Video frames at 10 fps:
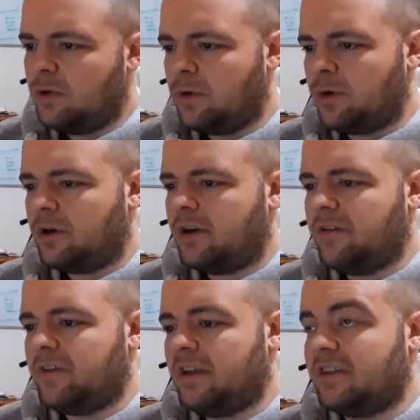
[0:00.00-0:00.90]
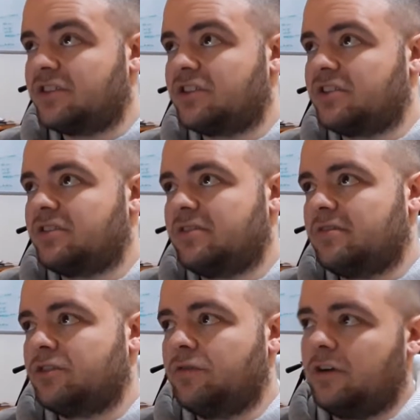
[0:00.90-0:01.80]
Or if it is,
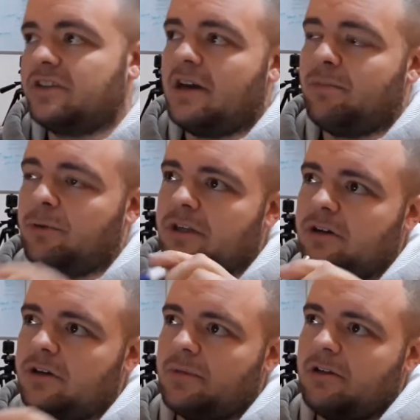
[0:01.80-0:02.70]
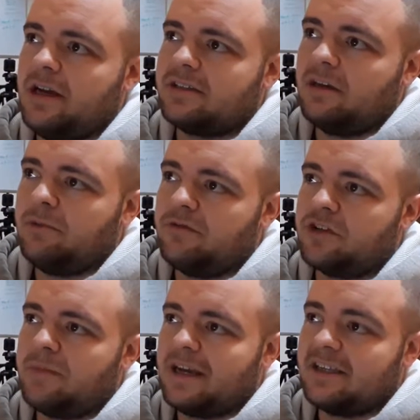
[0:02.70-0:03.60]
so for example, we talked about last time of
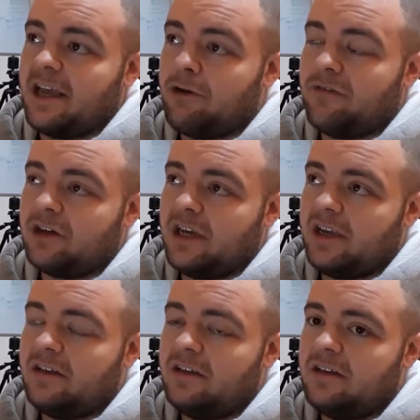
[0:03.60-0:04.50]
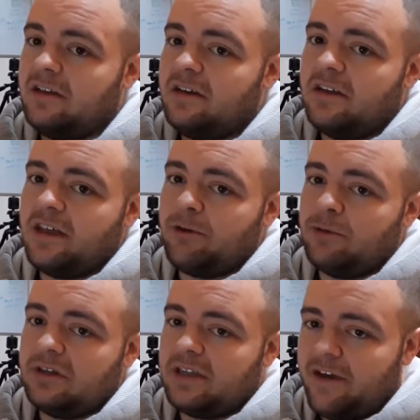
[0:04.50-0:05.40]
just maxing out every day, that
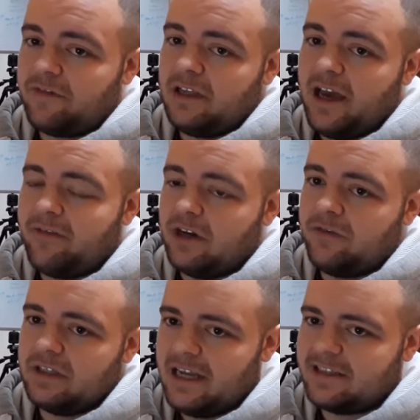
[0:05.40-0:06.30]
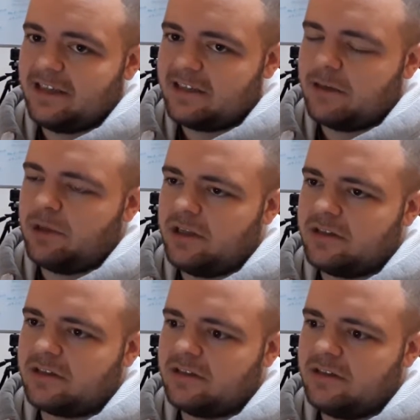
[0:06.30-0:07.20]
would definitely have enough intensity
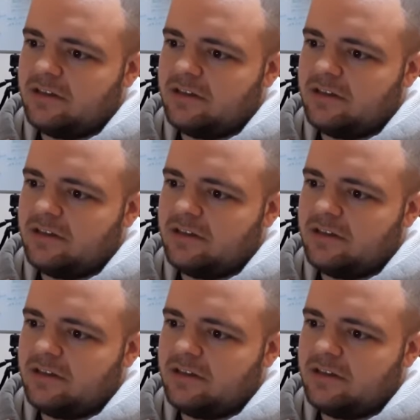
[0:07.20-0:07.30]
stimulus.